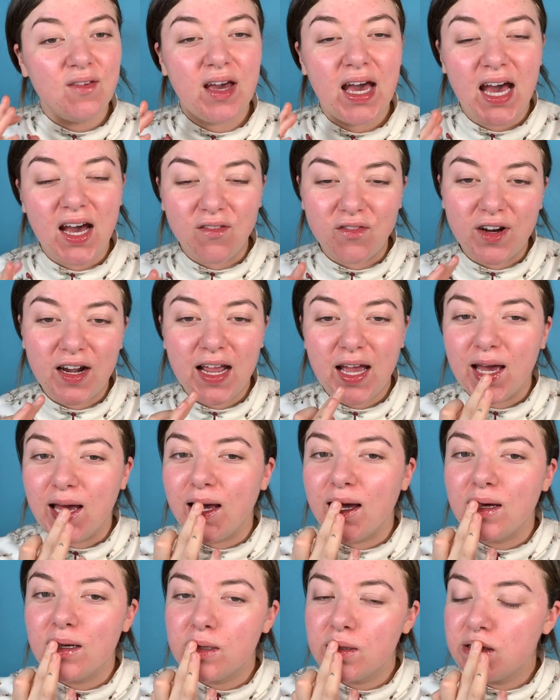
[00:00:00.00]
ever
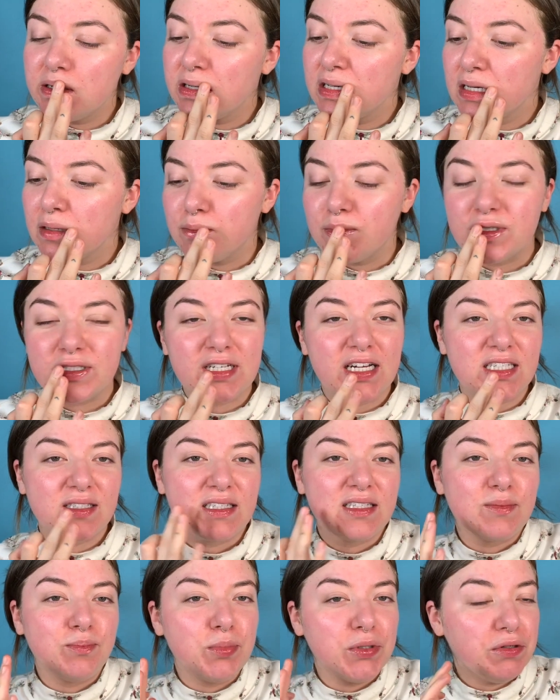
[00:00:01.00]
had. Besides
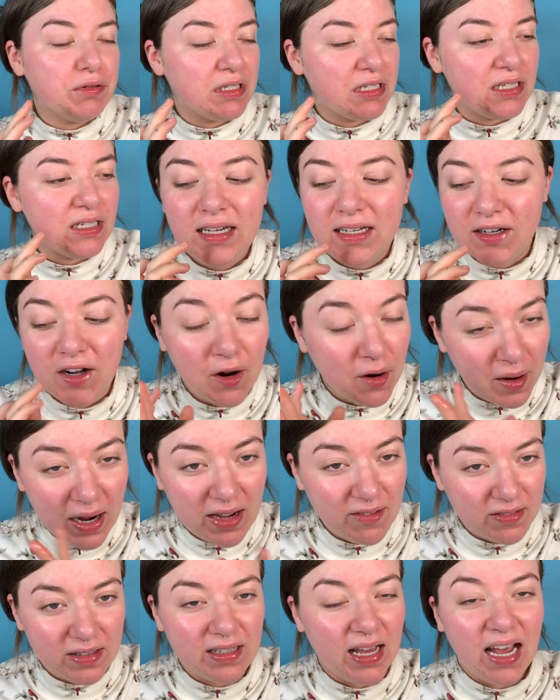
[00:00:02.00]
this booty. No, I
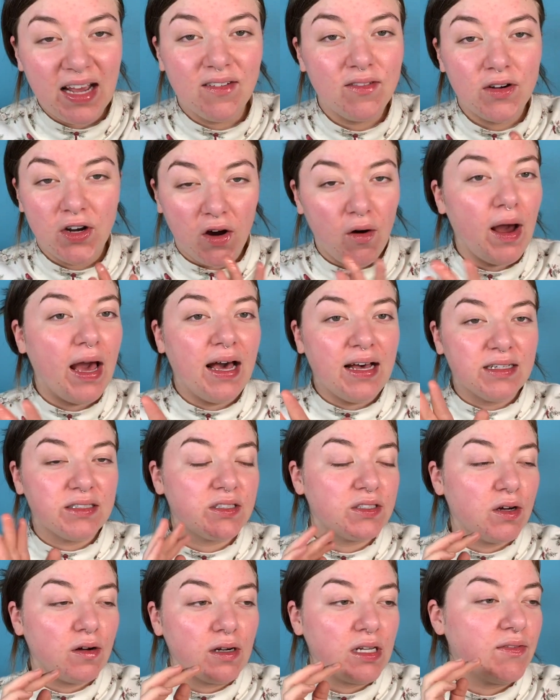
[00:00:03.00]
have no ass.
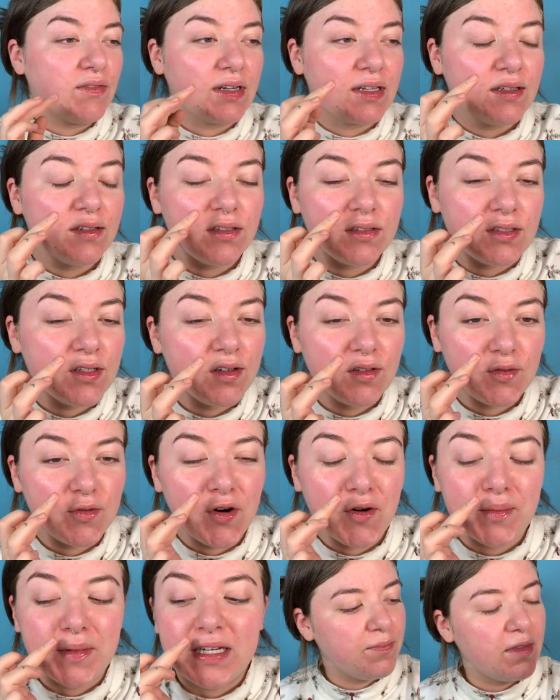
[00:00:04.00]
Don't
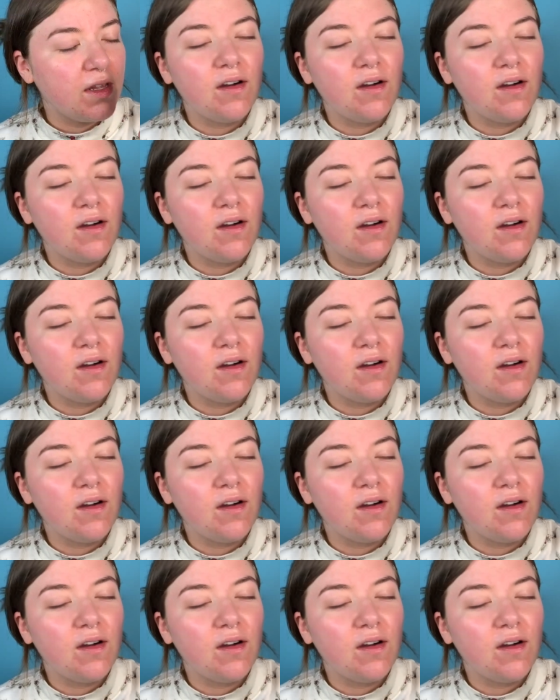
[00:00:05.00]
quote me.